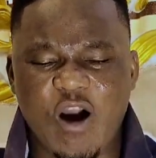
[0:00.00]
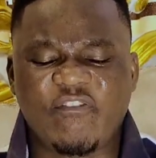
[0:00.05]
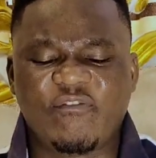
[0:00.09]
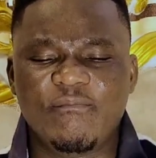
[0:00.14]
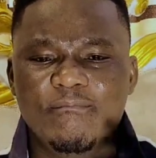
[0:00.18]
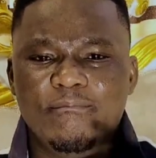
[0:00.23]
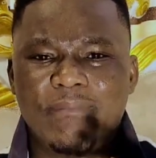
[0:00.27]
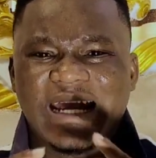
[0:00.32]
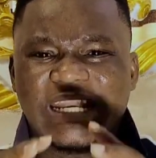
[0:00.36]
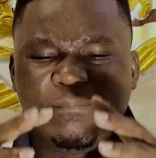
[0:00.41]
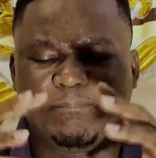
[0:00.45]

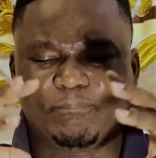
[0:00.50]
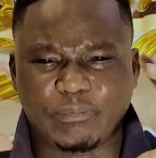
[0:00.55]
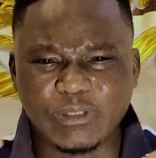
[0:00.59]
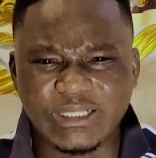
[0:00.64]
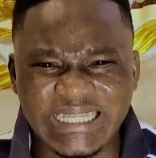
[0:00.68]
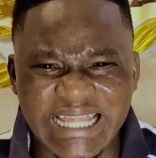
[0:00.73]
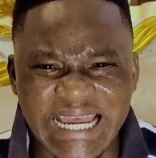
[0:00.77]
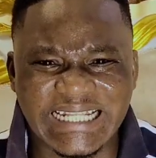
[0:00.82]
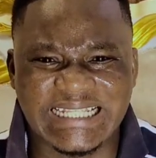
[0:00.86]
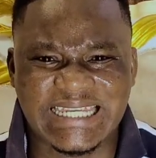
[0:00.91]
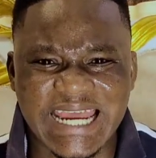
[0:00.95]

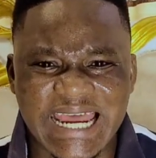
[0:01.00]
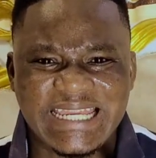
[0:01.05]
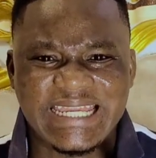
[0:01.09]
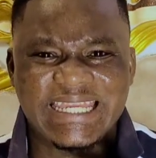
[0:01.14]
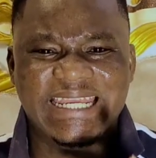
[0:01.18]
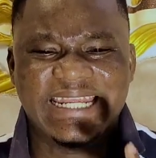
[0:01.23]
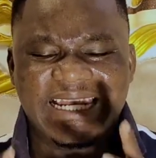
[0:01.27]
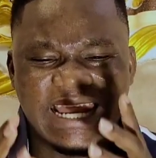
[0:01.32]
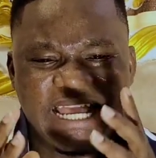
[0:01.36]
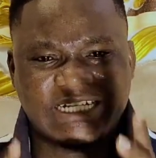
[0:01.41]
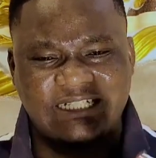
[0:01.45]
manipulated
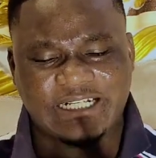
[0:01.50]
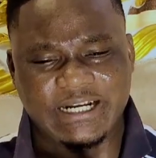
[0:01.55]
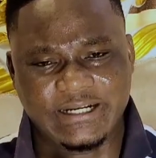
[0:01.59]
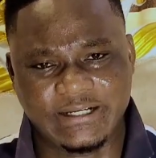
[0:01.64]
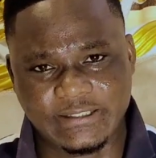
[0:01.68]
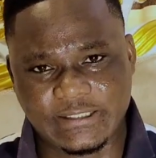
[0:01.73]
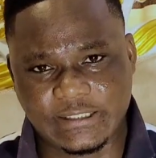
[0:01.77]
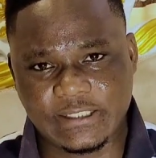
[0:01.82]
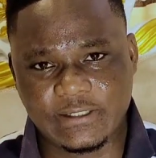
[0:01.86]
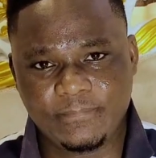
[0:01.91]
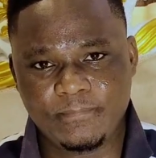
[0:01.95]

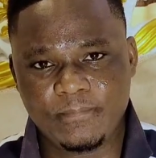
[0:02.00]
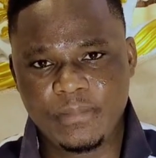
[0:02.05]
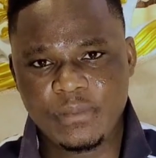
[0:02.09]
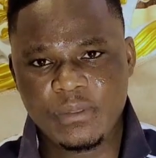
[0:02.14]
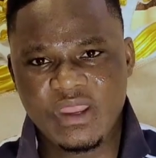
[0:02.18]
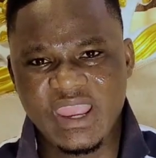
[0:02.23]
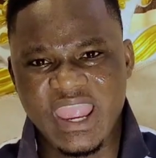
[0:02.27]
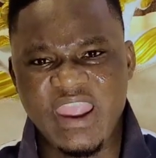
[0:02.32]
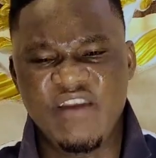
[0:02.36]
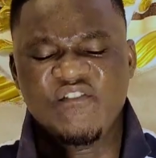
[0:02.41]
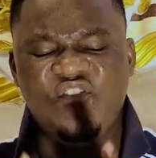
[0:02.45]
elections
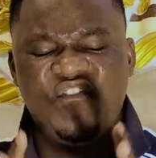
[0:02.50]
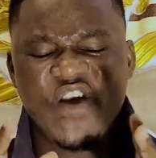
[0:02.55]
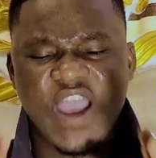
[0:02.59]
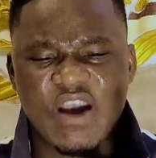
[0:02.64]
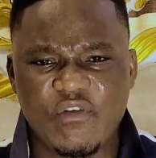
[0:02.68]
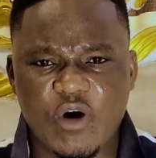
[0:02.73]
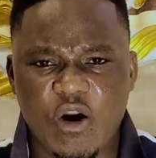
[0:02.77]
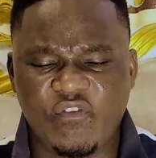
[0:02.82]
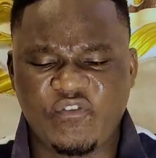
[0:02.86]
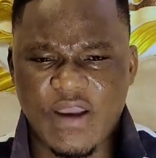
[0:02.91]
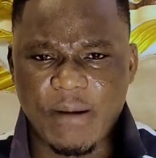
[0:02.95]
in
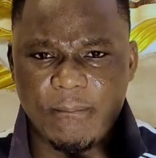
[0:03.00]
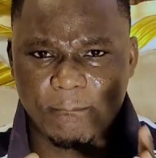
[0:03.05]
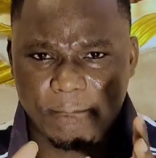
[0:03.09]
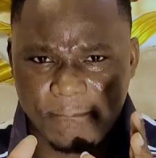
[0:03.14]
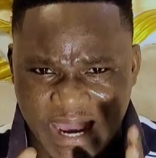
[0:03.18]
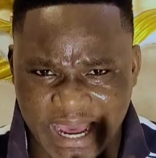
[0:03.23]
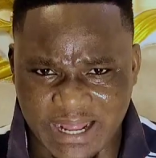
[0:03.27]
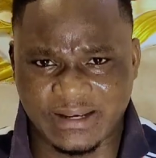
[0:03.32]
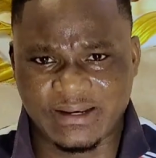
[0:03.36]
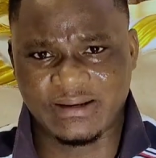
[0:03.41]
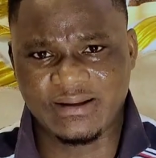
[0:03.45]
favor of a
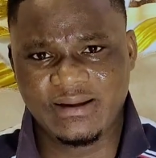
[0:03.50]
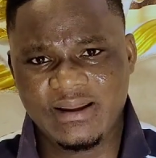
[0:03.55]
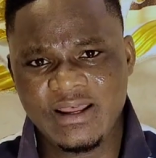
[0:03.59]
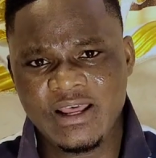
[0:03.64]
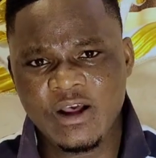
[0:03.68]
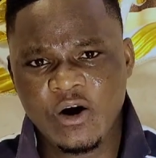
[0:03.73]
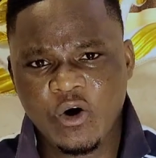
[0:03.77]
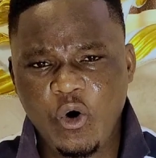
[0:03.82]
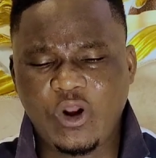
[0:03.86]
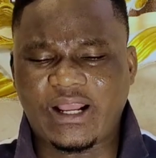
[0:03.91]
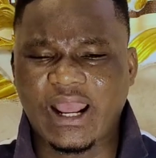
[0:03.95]
man
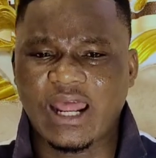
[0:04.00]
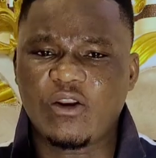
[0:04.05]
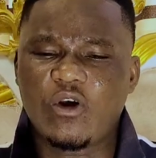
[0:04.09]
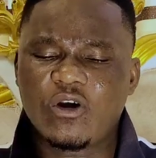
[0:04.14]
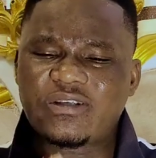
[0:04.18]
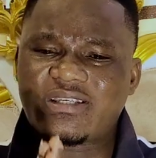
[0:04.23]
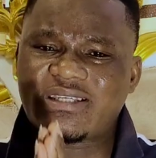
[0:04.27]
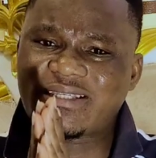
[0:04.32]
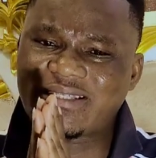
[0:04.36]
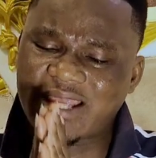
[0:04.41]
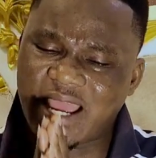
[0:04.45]
who cannot
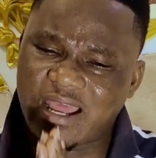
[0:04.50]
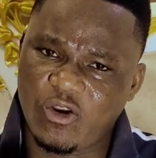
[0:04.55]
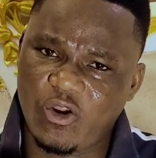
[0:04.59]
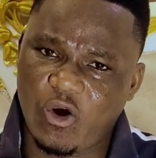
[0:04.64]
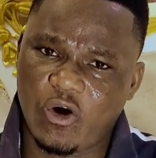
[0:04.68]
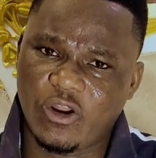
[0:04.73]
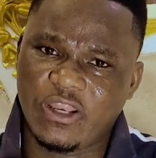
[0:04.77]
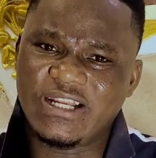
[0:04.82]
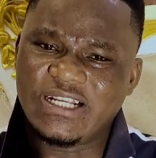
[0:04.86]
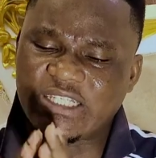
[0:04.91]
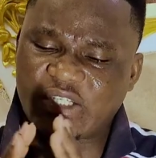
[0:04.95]
stand
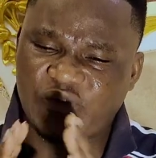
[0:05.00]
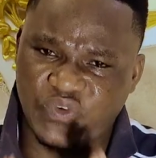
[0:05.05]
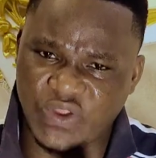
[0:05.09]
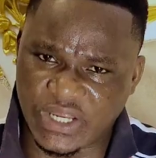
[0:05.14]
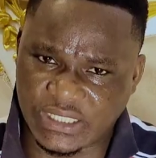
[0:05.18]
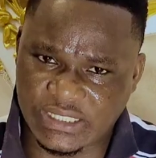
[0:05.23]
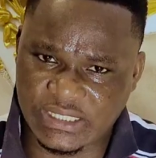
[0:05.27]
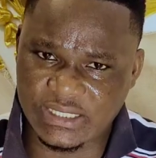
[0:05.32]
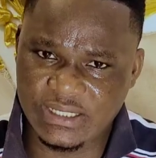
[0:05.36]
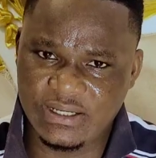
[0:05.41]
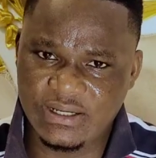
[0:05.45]
on his
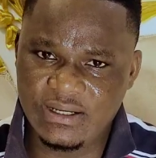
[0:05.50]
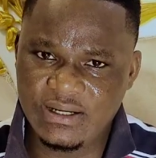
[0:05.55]
feet